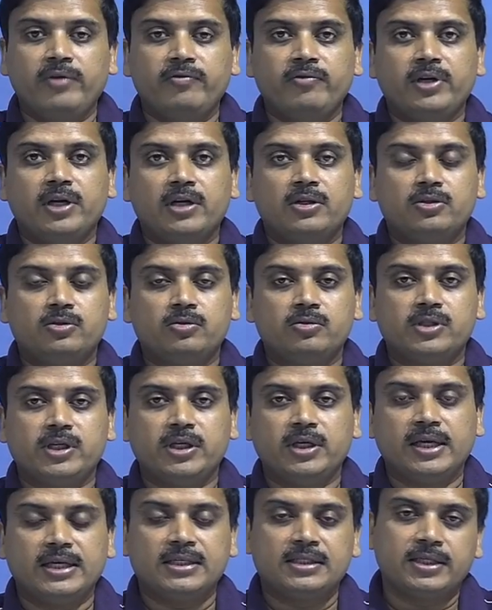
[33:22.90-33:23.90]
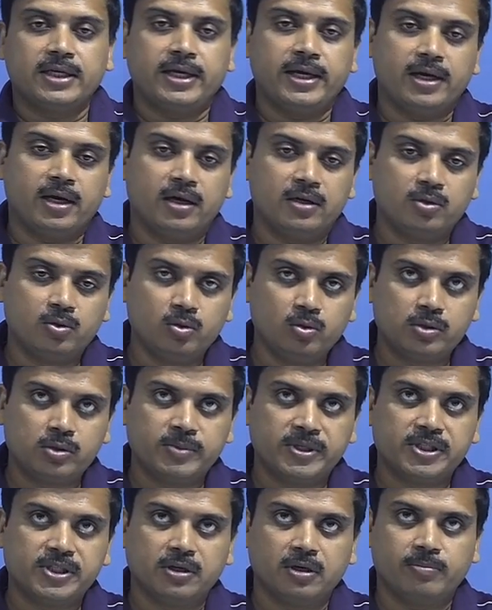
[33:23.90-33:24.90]
we are choosing, let us say 2
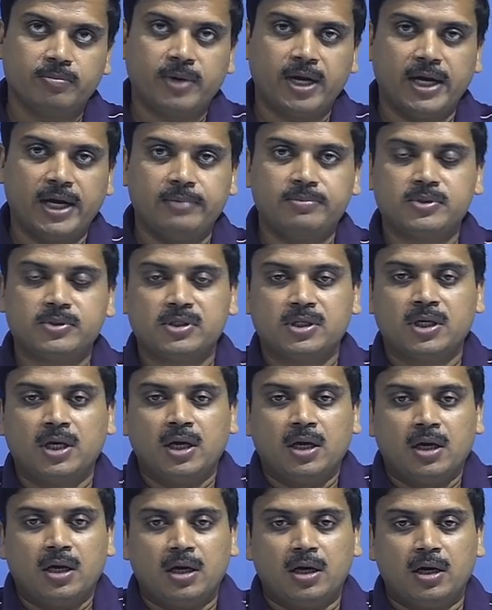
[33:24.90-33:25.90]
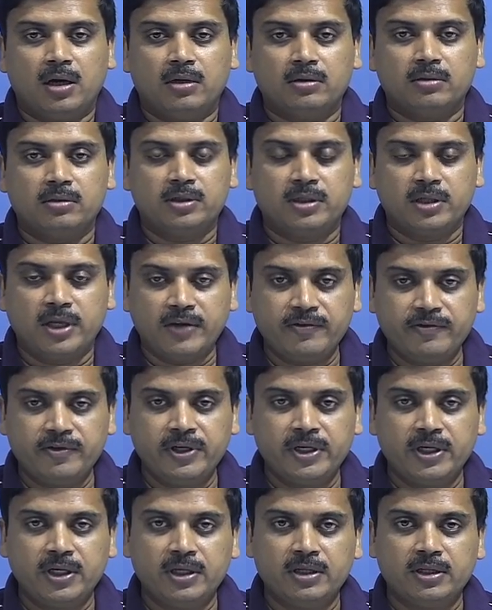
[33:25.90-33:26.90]
special pipes,
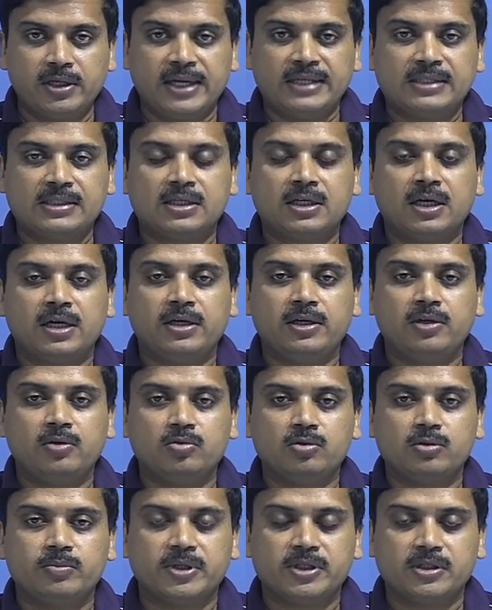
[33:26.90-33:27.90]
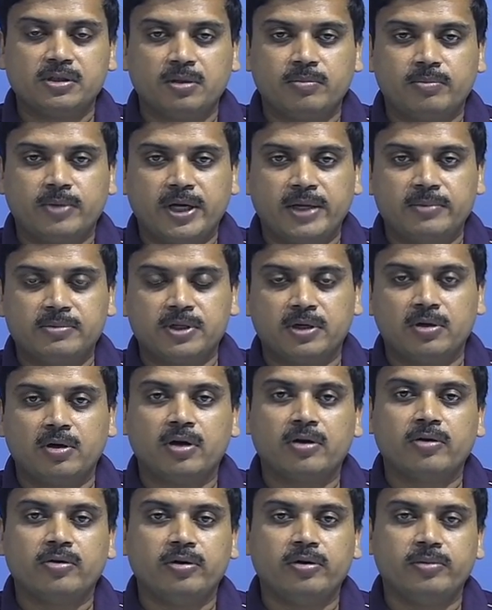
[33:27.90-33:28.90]
definitely the SNR in 2 special pipes are
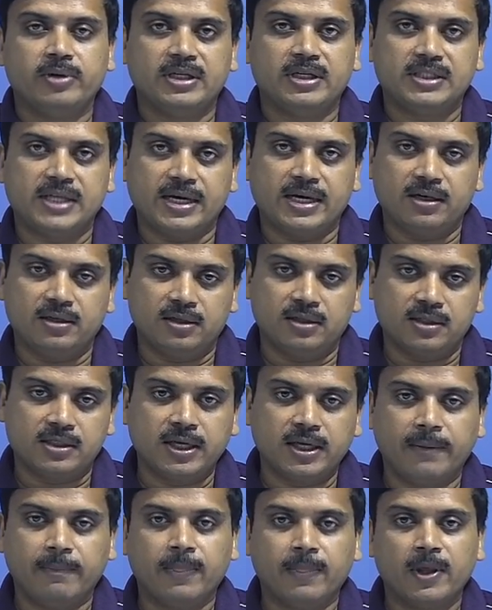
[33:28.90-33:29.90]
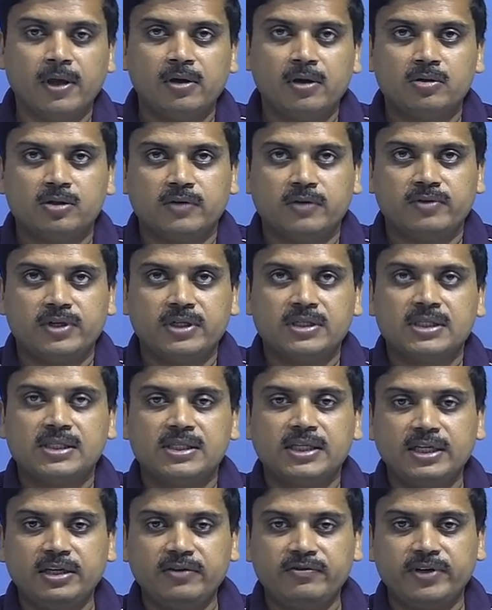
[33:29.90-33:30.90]
not going to be exactly the same. So, if there is a
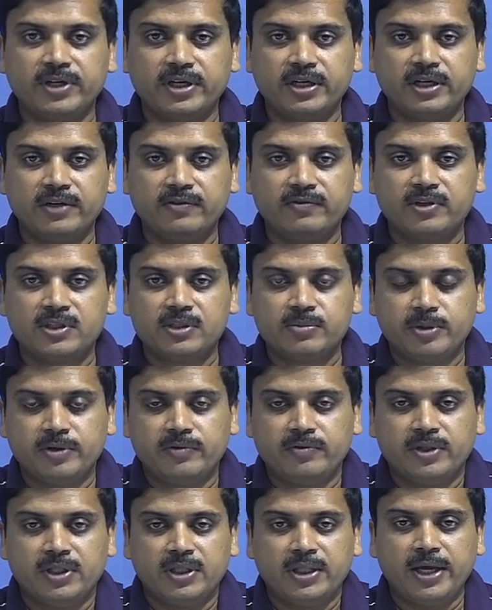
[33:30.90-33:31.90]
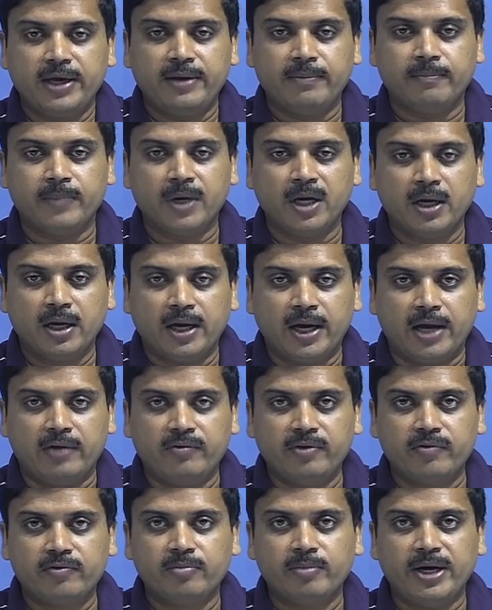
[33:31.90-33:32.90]
significant difference between them and we
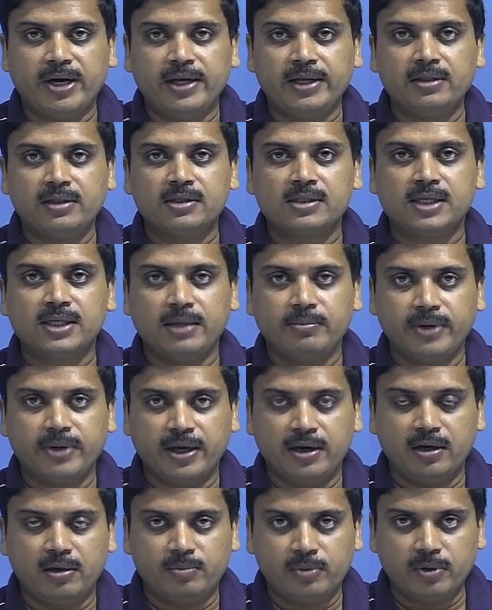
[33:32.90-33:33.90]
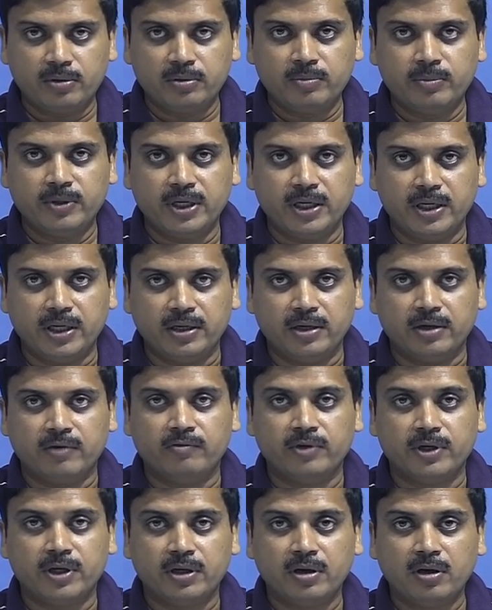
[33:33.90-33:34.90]
have to maintain the same error probability,
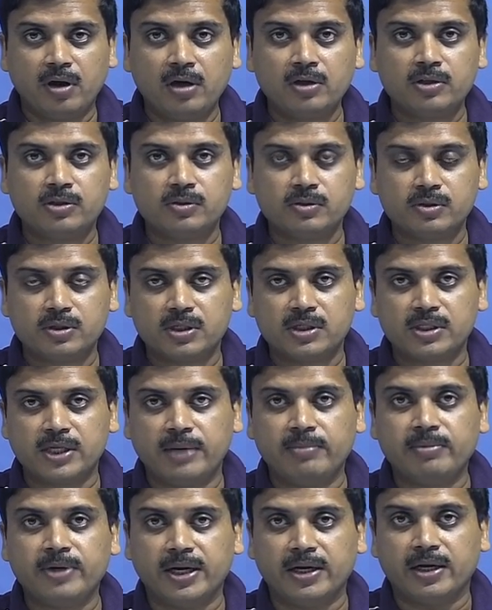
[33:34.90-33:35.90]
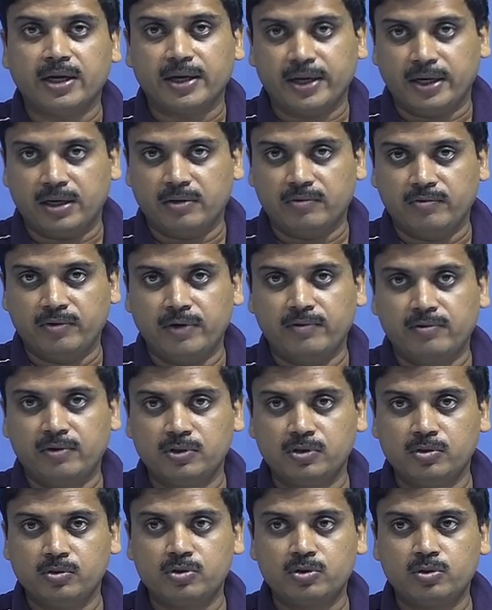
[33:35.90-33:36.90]
we cannot choose the same data rate, we have to
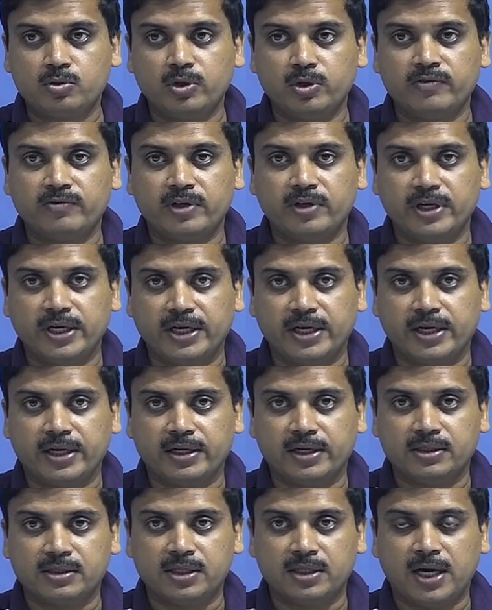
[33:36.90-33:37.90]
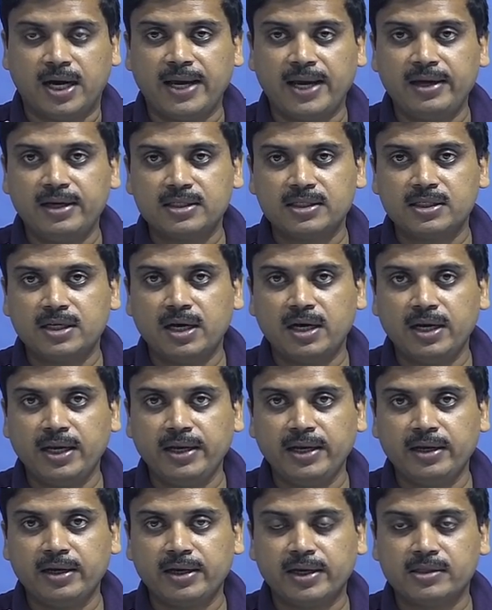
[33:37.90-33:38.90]
choose 2 different data rates. The higher SNR
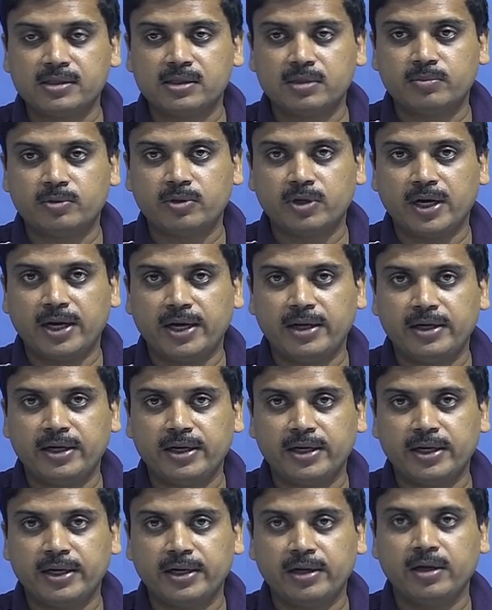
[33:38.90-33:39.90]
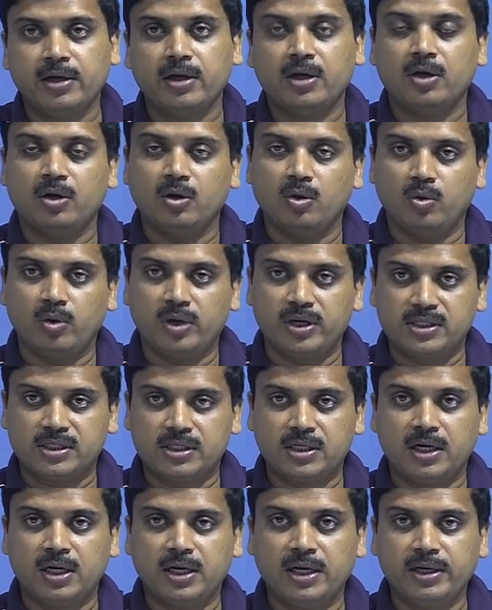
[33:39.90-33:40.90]
link can support higher data rate, lower
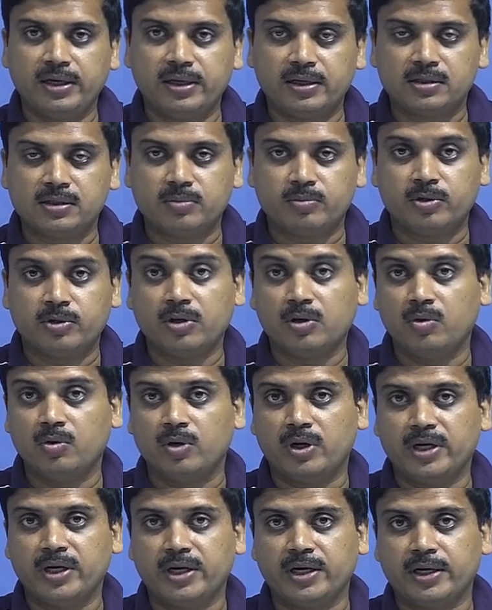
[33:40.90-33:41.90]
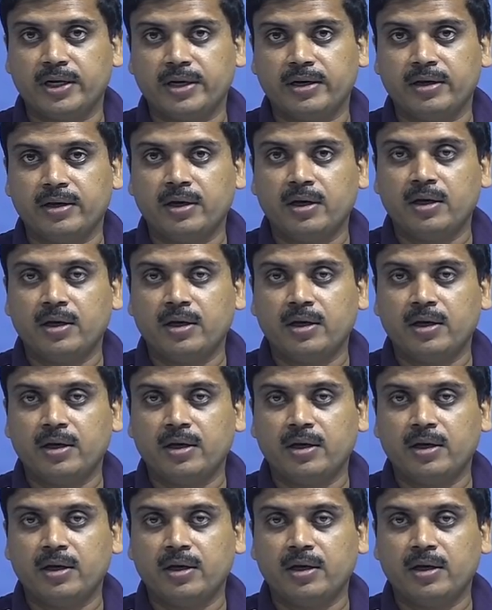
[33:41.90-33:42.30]
SNR link can support a lower data rate.